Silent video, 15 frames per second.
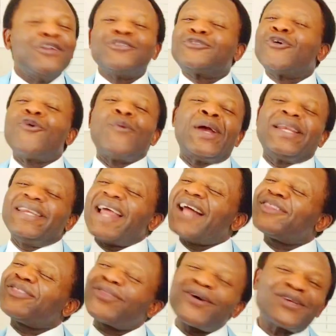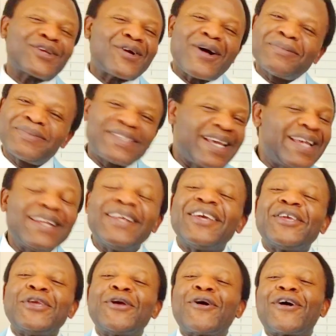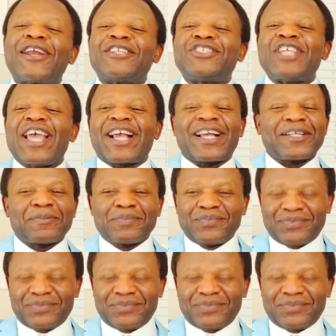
So when that thought comes in, you gotta check.